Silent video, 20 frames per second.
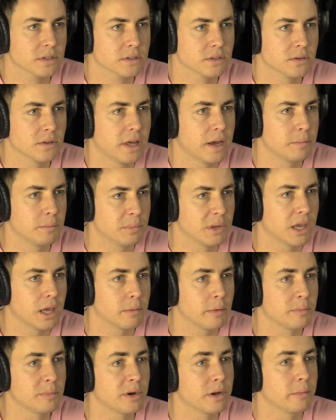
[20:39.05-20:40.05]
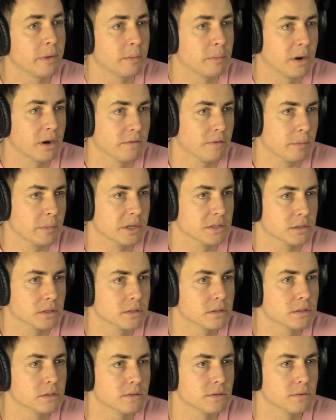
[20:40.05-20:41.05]
and so that became a pretty big part of our
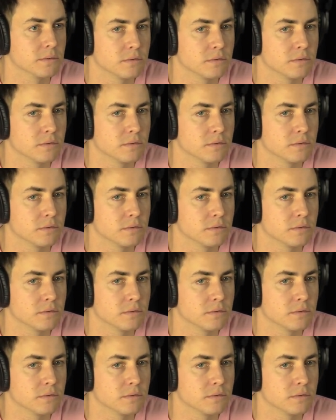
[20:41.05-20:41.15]
business. Mm-hmm.